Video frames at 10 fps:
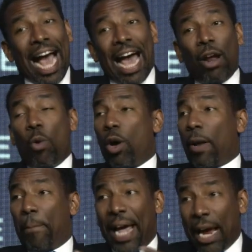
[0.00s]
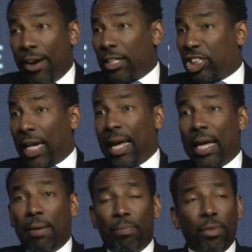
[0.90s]
I don't want to parent
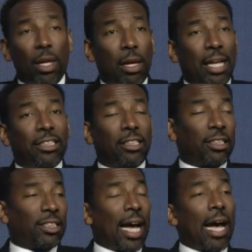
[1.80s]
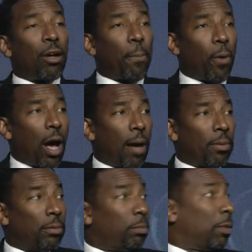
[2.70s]
shame. It's a societal
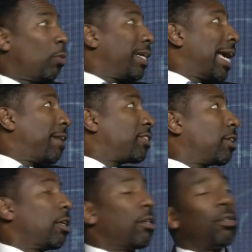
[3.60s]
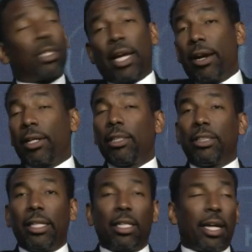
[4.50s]
problem, but we have to, Karen,
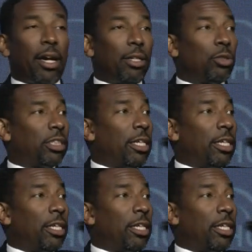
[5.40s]
see, Karen, you see?